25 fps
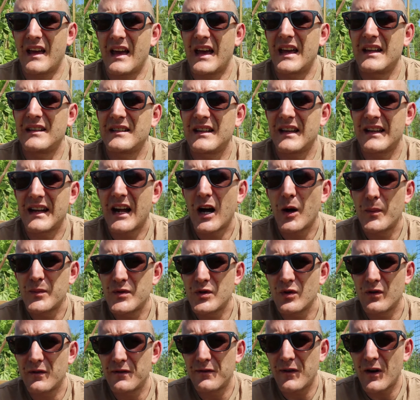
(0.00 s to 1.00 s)
and it
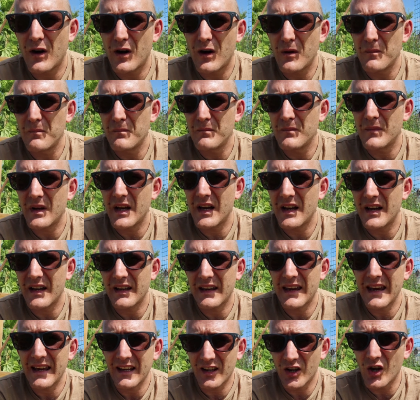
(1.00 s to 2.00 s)
helps your farm
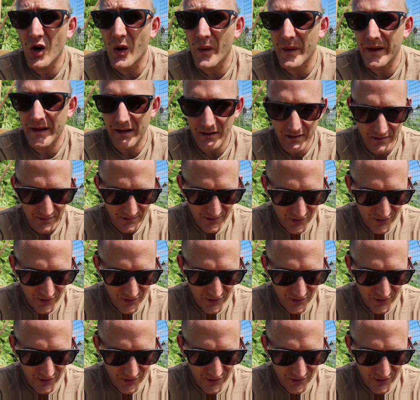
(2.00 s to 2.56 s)
get going